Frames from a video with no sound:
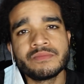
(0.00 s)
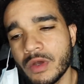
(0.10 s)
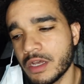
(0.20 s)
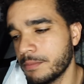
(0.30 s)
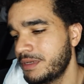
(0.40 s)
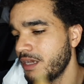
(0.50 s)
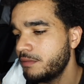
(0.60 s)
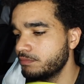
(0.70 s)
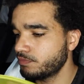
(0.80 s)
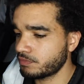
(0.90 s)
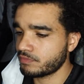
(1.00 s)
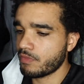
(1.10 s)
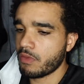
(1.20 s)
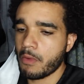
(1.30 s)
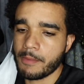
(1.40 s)
Quick update.
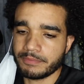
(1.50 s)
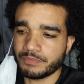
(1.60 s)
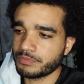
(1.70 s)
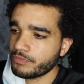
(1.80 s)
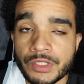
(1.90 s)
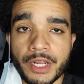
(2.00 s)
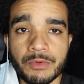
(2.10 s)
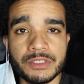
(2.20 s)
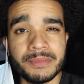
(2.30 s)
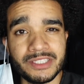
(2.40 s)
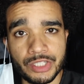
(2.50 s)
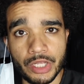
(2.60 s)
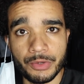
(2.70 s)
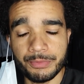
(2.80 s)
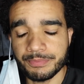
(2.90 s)
Today was a bit
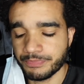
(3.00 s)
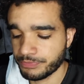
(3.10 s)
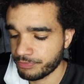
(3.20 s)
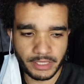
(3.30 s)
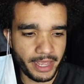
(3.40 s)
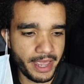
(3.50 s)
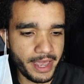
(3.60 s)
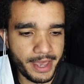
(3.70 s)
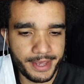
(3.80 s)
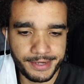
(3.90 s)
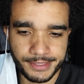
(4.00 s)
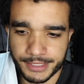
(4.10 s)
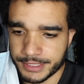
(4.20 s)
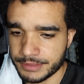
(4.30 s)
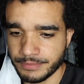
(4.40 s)
slow.
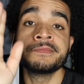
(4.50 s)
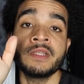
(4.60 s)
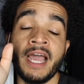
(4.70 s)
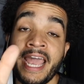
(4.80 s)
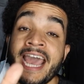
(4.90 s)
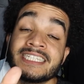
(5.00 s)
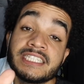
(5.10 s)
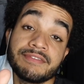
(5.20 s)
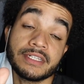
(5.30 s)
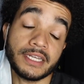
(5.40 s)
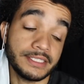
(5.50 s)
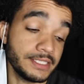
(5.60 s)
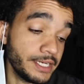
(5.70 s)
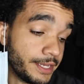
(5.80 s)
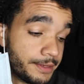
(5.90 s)
I had 7 clients
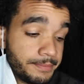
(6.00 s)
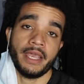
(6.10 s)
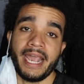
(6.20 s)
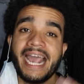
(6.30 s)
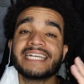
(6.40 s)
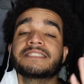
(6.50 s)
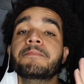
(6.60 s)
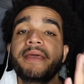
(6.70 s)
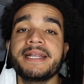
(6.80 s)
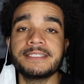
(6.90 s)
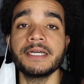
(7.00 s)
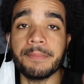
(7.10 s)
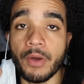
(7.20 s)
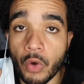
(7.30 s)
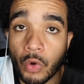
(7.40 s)
today. It hasn't picked
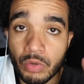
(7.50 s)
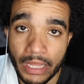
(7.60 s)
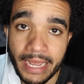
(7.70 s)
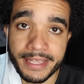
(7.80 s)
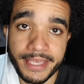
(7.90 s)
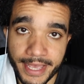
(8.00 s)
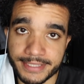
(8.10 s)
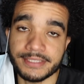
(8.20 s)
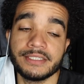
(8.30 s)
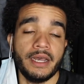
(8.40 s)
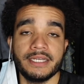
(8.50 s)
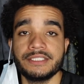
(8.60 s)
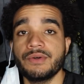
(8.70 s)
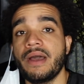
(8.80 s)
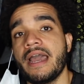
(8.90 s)
up a whole lot yet. I
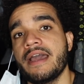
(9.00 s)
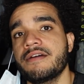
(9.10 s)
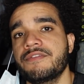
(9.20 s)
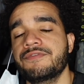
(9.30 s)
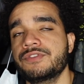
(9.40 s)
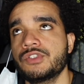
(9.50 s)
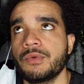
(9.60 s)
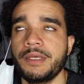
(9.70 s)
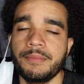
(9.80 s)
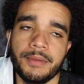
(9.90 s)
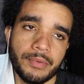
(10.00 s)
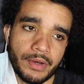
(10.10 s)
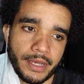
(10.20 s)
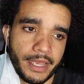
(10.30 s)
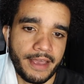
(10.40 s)
still have so many people
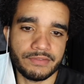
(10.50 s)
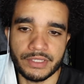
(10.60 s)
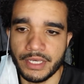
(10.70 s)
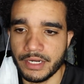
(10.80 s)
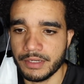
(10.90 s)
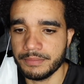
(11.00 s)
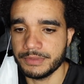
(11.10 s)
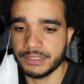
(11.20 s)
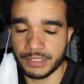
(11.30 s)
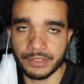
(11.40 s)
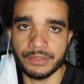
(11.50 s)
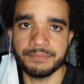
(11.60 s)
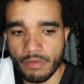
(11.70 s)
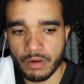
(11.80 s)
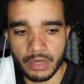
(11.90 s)
I have to hit up still.
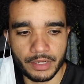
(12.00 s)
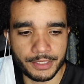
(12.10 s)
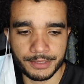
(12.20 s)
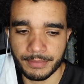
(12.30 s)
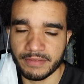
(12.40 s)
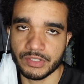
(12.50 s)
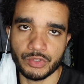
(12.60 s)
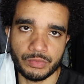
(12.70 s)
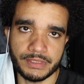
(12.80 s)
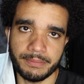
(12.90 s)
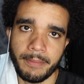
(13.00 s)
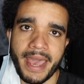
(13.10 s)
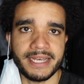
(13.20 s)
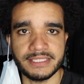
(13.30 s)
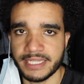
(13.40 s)
I have to do
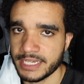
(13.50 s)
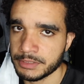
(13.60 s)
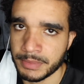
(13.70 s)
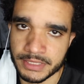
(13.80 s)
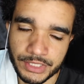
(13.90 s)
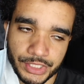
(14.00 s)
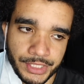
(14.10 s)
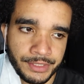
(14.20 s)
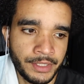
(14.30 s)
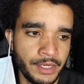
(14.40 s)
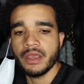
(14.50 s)
mass text messaging.